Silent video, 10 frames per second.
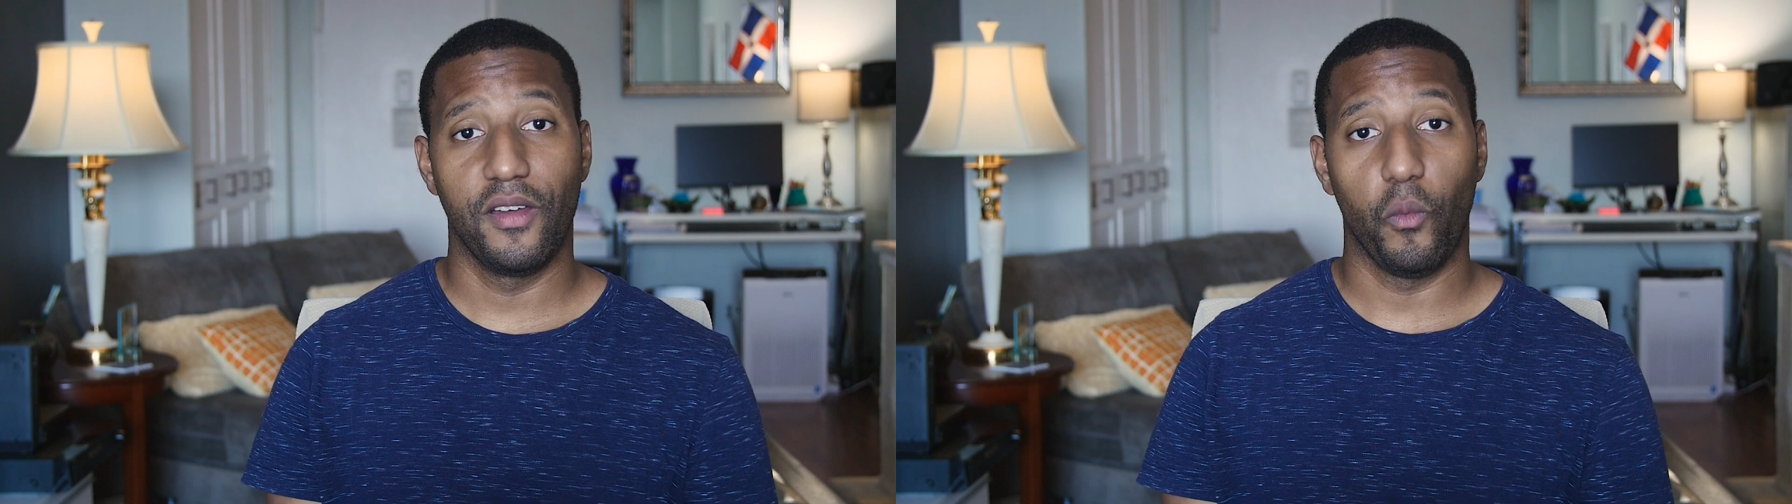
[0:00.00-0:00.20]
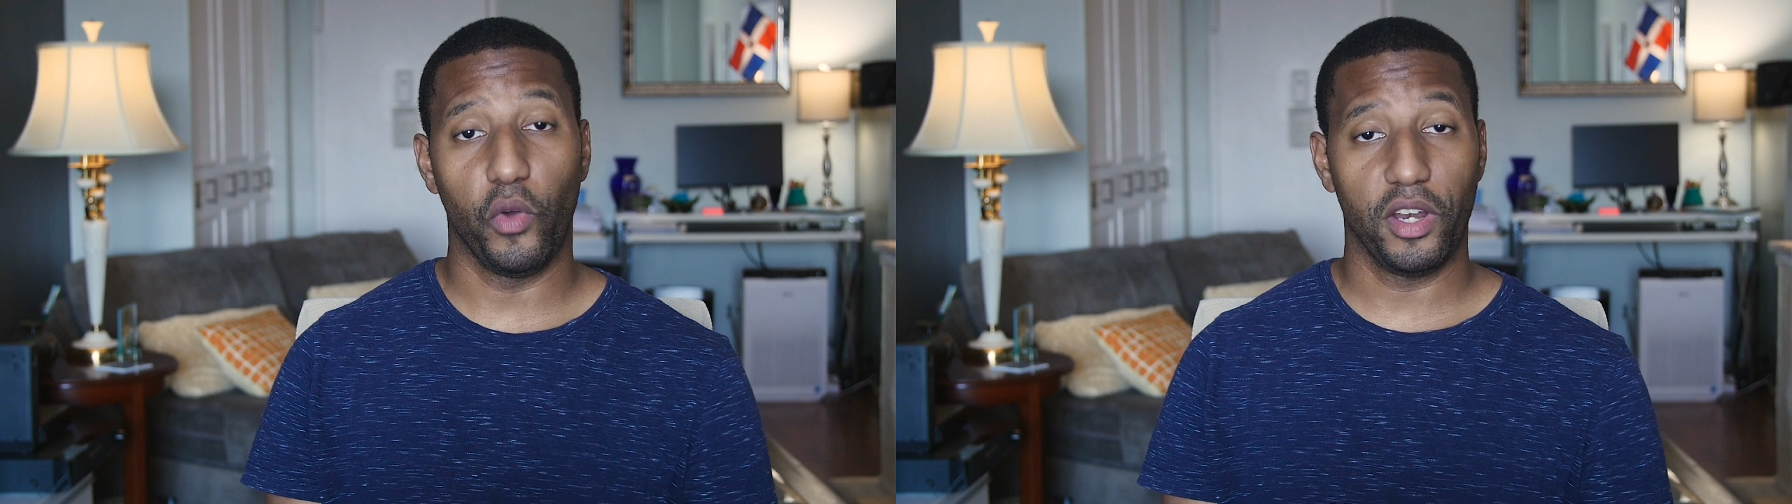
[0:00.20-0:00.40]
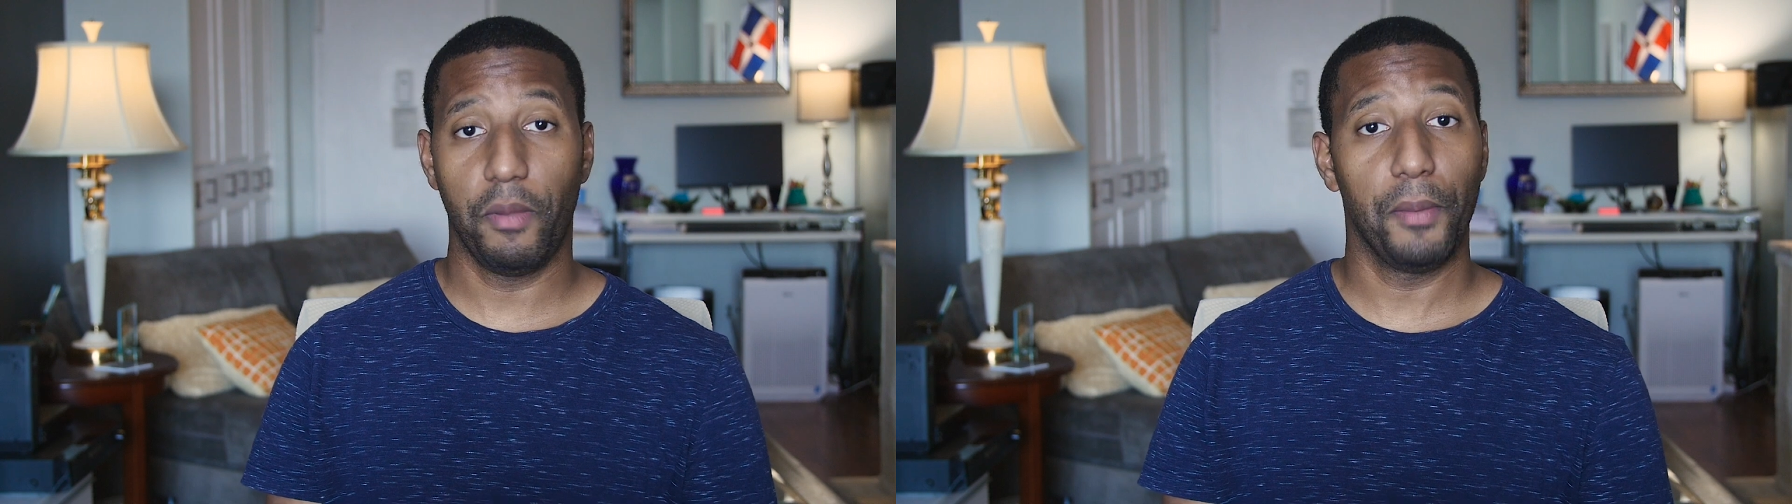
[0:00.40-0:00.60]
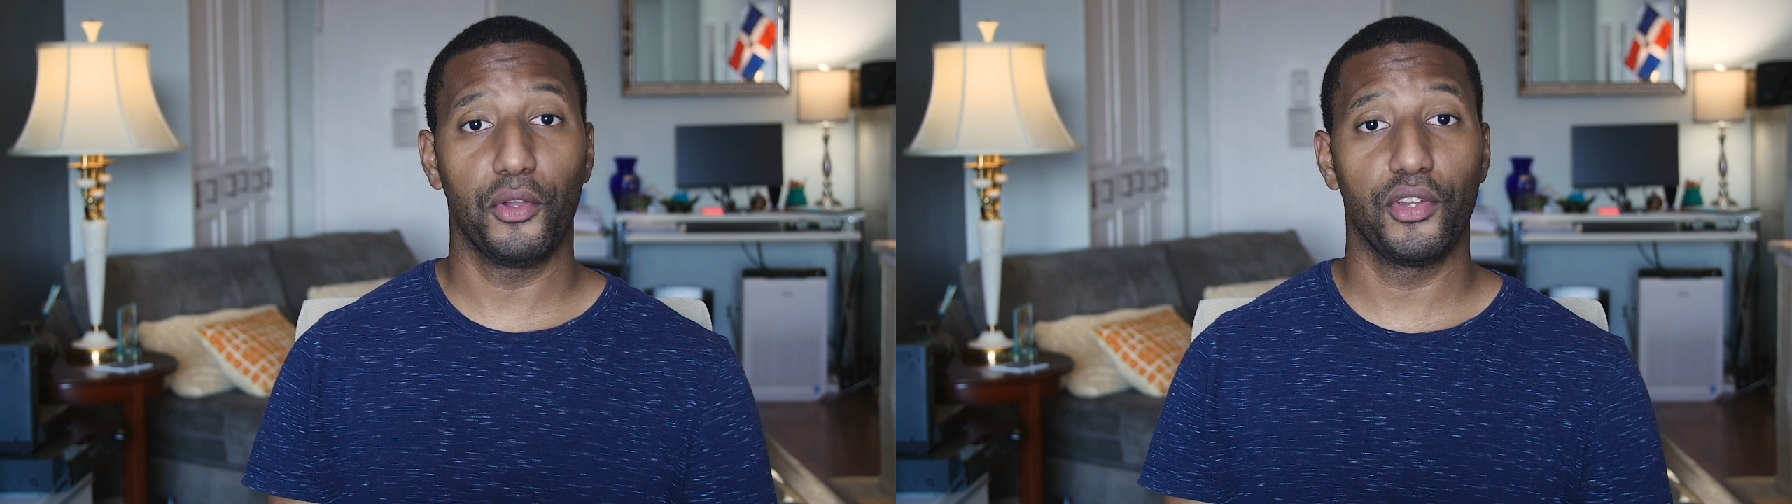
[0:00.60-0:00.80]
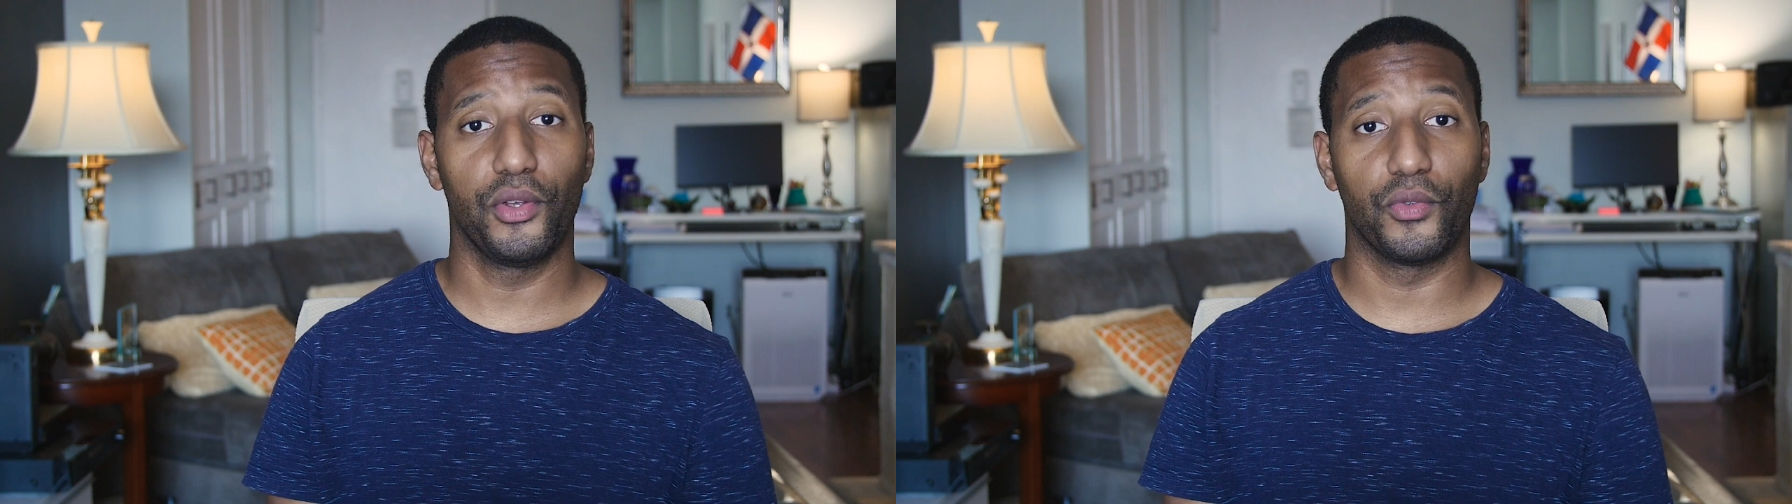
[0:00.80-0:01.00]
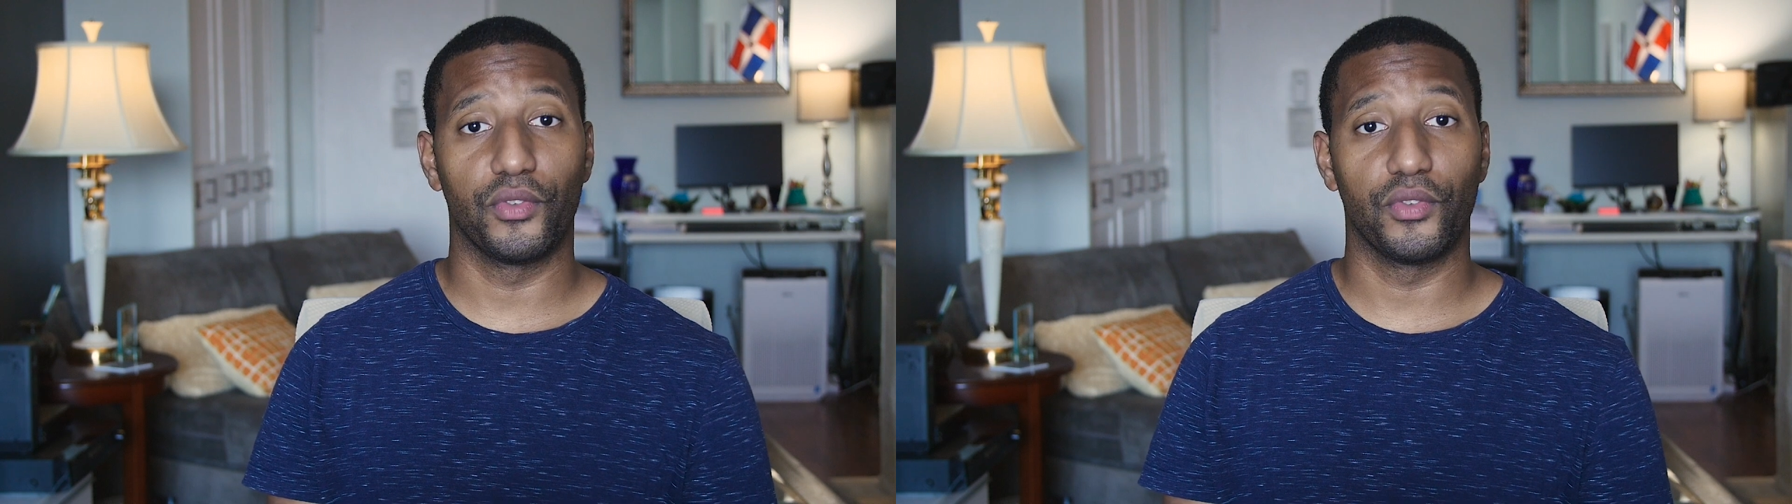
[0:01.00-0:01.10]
what did people do?